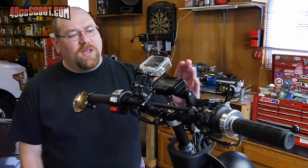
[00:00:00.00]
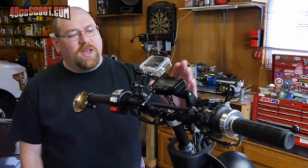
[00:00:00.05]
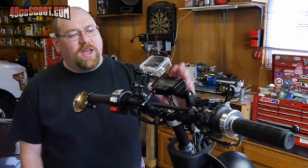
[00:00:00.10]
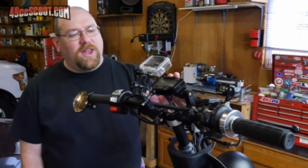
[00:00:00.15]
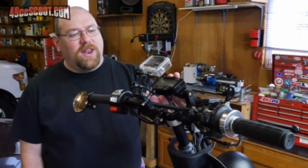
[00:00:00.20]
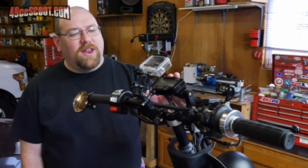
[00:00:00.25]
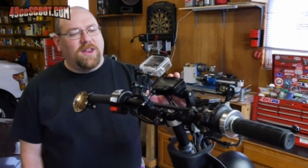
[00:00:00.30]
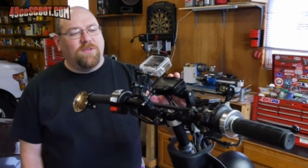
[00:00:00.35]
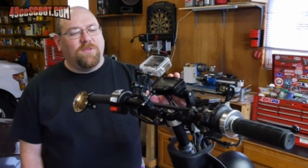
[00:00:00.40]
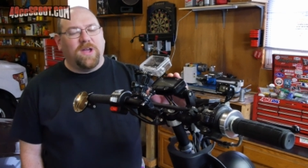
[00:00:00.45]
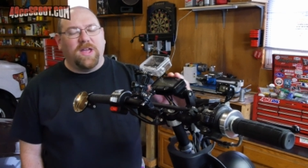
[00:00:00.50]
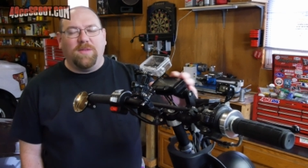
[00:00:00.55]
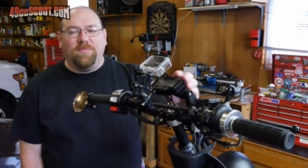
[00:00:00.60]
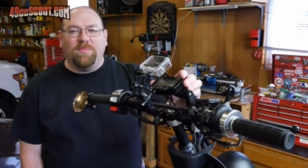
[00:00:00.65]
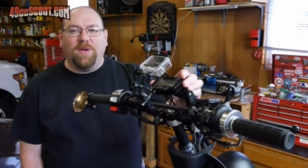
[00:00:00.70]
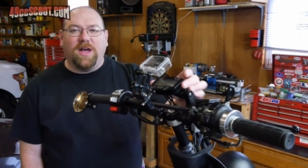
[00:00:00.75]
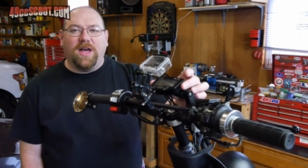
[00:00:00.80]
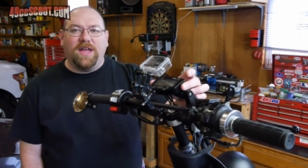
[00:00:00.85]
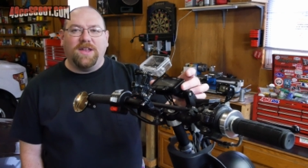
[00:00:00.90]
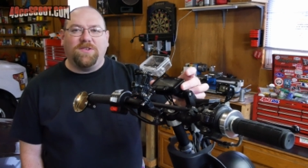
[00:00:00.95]
at any rate,
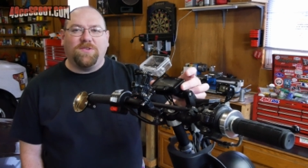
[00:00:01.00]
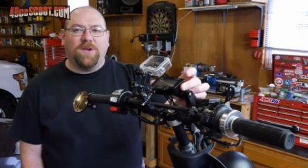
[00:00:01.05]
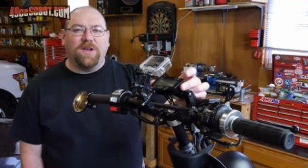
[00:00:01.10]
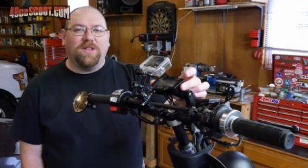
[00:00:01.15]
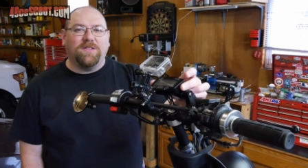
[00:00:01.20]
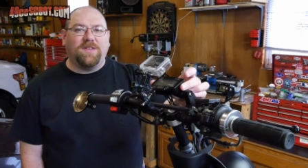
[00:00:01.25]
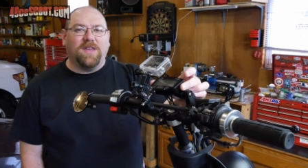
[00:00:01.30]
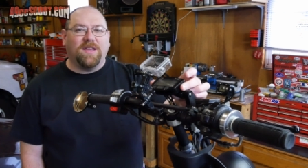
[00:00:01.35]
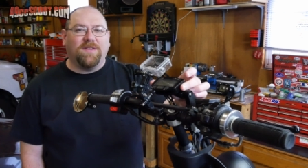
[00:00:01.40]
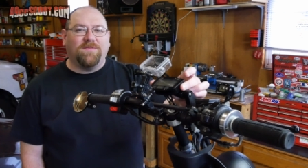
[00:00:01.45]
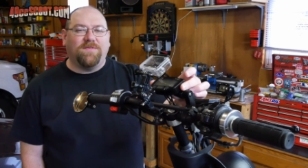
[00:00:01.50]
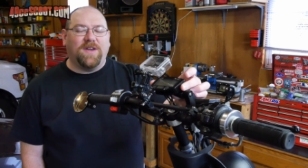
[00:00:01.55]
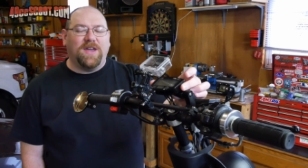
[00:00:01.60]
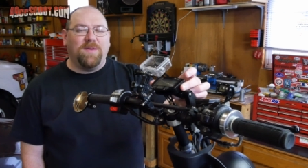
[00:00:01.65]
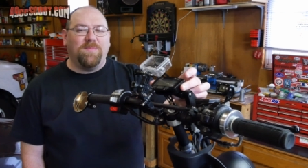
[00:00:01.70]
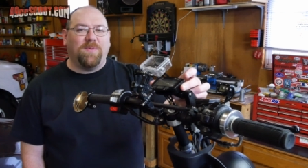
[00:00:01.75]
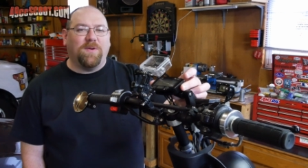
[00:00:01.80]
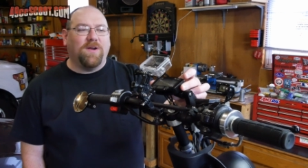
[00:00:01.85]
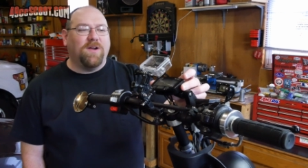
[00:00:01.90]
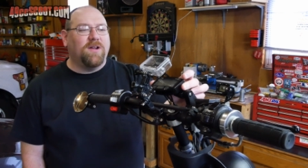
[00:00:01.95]
my TrailTech
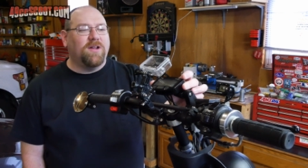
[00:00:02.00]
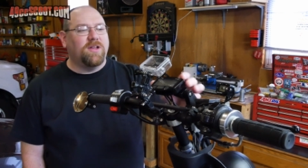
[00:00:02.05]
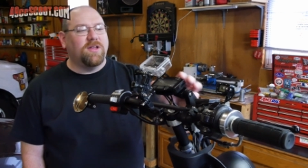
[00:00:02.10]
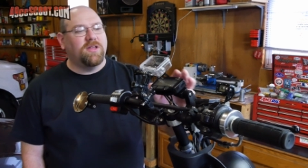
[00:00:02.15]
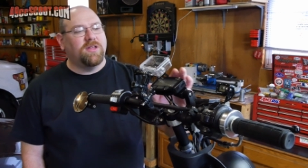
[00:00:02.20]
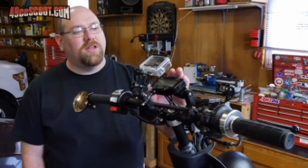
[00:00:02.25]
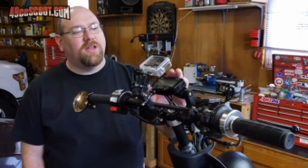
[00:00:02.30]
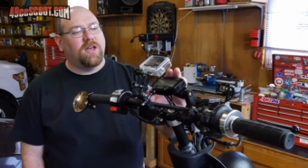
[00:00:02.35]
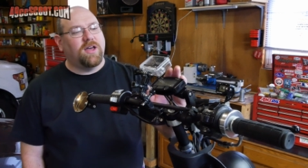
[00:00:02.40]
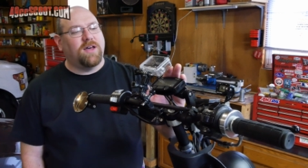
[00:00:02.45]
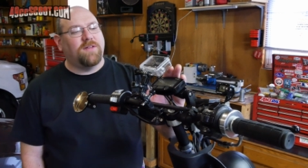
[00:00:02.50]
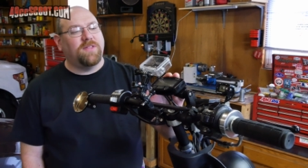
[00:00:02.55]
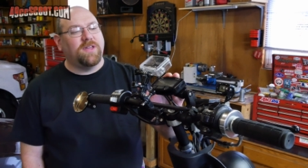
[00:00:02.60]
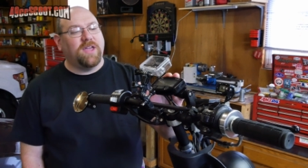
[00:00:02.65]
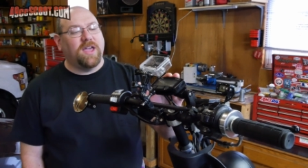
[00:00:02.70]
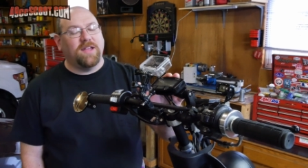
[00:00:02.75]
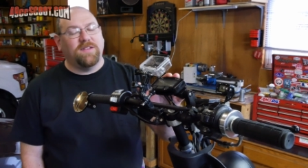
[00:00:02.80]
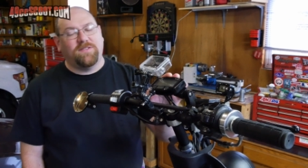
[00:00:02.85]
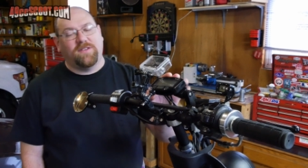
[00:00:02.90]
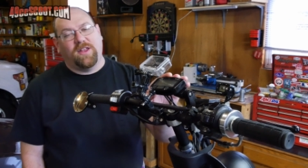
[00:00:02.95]
Vapor, uh, the
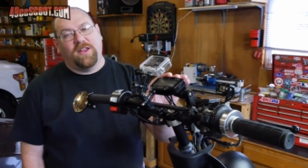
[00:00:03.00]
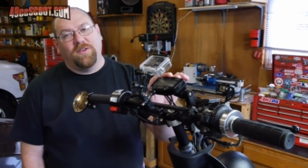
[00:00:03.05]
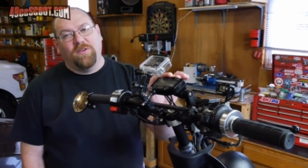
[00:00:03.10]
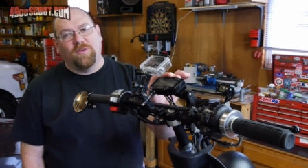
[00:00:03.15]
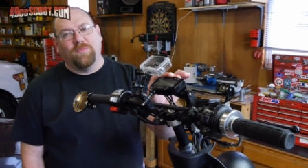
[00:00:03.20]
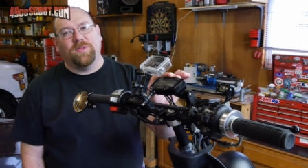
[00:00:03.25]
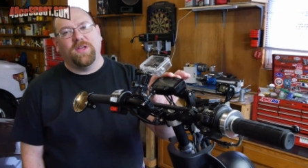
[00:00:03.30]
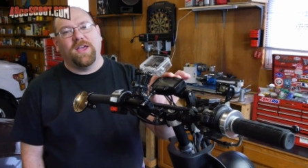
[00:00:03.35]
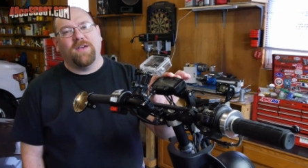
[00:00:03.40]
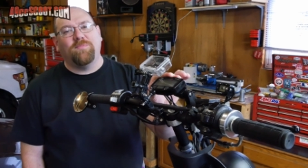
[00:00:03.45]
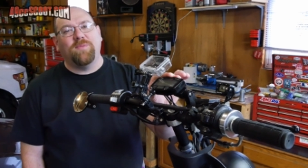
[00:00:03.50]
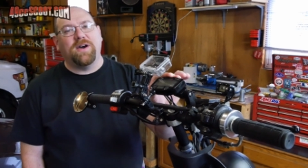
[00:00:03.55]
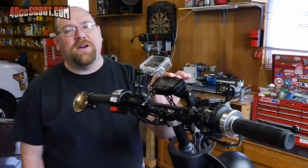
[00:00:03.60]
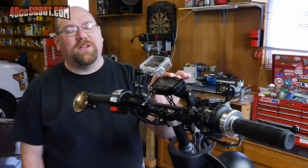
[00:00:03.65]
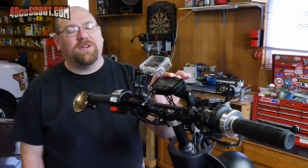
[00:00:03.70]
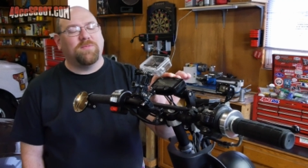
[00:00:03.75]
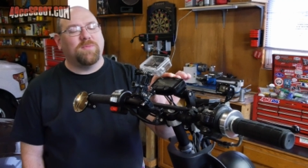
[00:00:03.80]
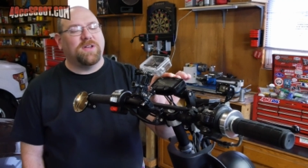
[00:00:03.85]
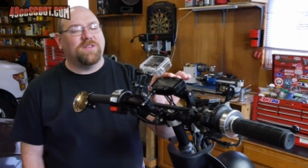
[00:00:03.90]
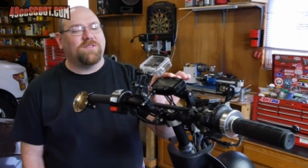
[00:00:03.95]
gauge that I normally have
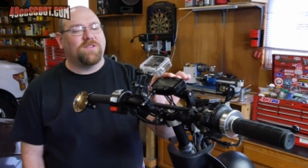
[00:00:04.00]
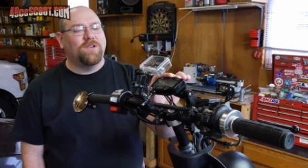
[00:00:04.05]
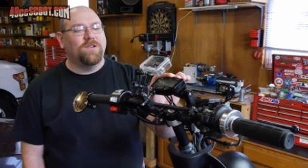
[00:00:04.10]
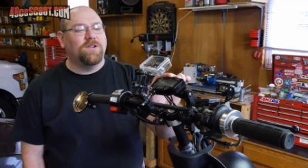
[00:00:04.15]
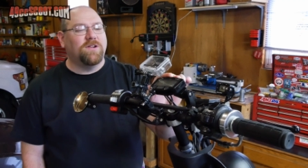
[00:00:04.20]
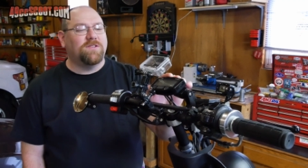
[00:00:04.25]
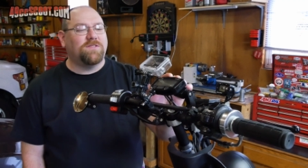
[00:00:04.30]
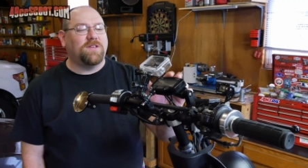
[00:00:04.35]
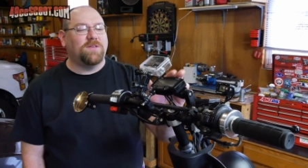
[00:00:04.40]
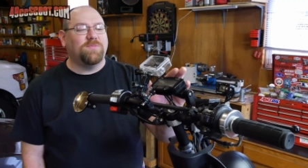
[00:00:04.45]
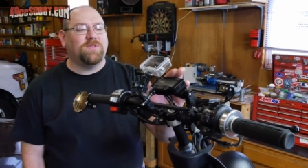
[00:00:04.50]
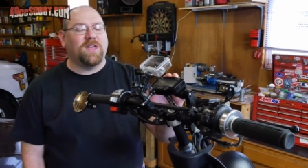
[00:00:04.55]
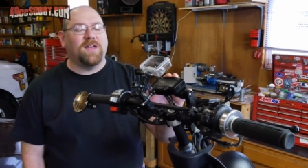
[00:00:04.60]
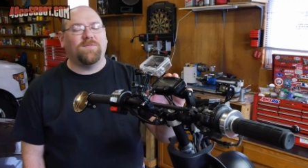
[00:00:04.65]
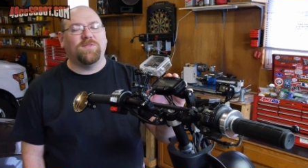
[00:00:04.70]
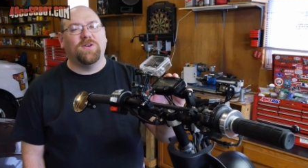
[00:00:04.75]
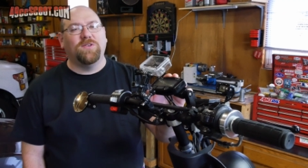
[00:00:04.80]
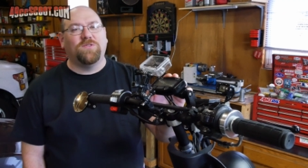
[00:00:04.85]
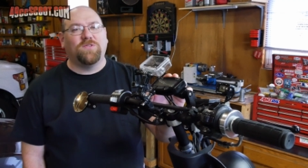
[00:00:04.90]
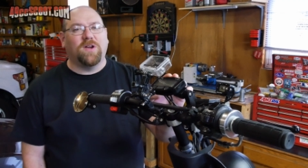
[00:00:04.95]
mounted to my scooter, seems to
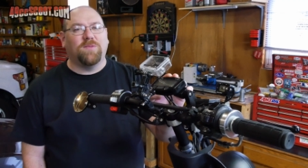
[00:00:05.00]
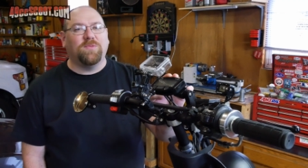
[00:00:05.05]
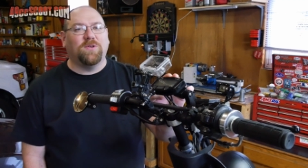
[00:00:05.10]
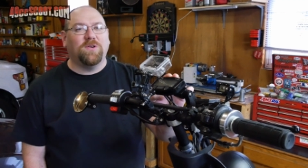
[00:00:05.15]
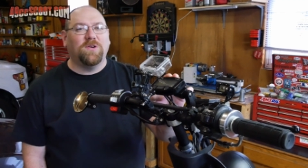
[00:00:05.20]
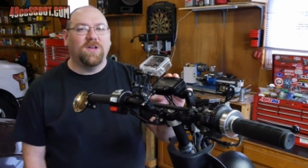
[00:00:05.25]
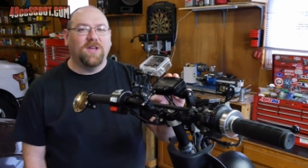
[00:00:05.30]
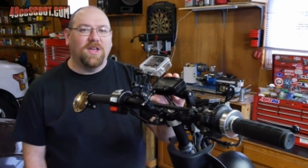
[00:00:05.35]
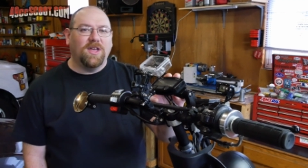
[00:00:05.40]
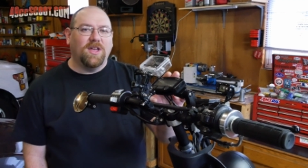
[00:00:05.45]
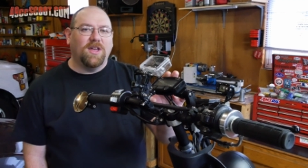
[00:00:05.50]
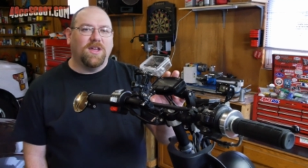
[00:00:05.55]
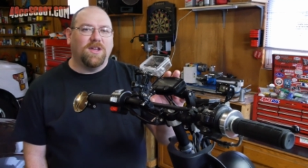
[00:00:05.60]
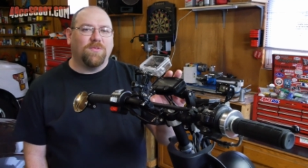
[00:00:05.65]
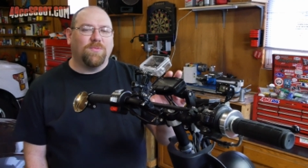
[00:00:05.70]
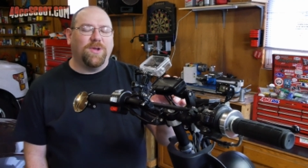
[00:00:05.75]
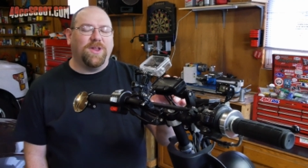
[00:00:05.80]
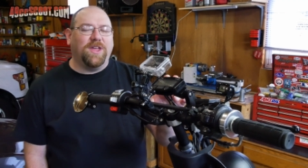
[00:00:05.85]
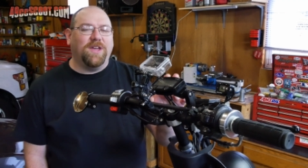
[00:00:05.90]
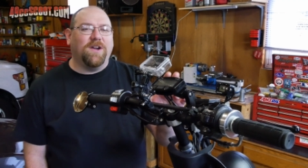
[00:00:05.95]
have no trouble
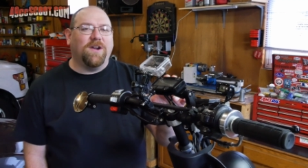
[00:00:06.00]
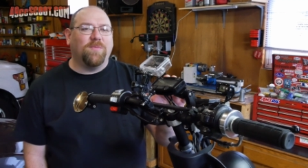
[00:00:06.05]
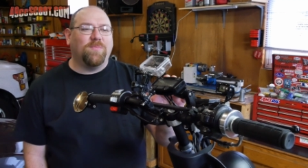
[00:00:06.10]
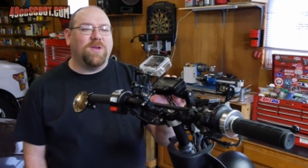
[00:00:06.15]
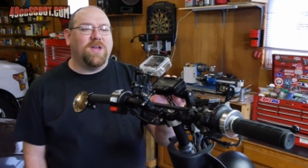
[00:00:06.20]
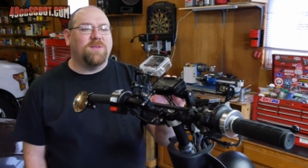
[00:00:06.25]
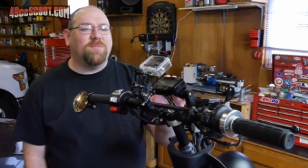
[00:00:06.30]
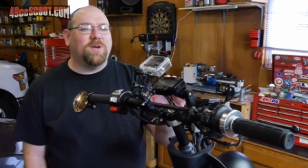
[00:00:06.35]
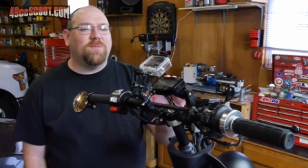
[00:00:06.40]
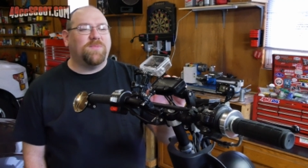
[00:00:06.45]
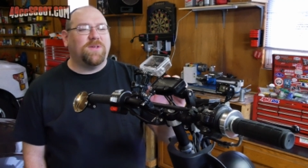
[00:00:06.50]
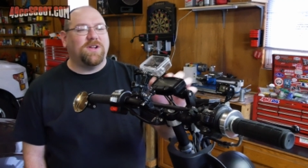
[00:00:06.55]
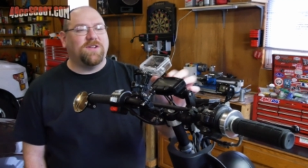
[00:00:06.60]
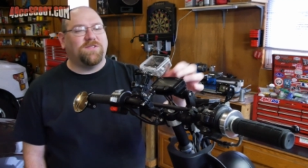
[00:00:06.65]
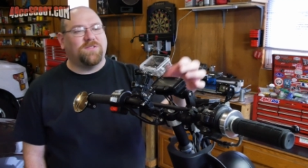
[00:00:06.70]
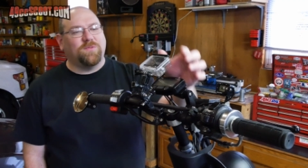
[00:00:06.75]
reading R P M up there.